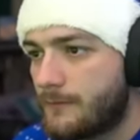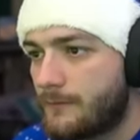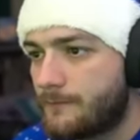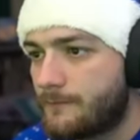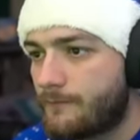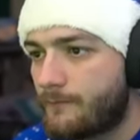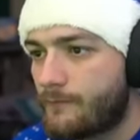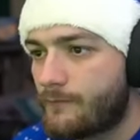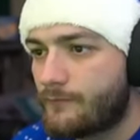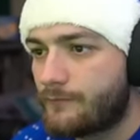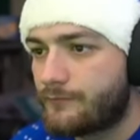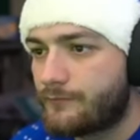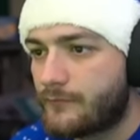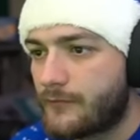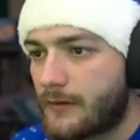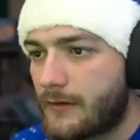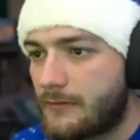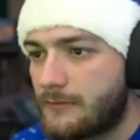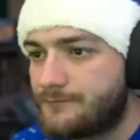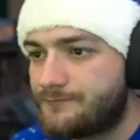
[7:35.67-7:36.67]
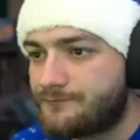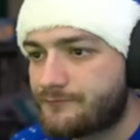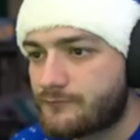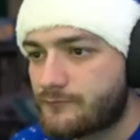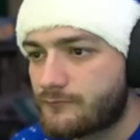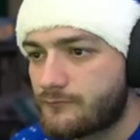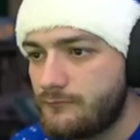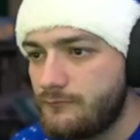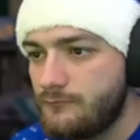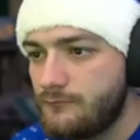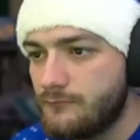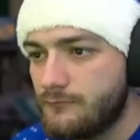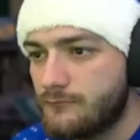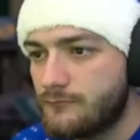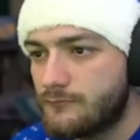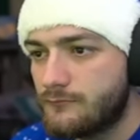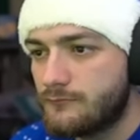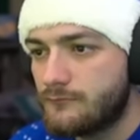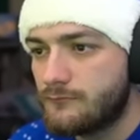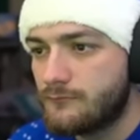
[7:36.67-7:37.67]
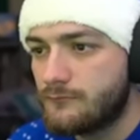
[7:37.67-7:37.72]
Nothing is said.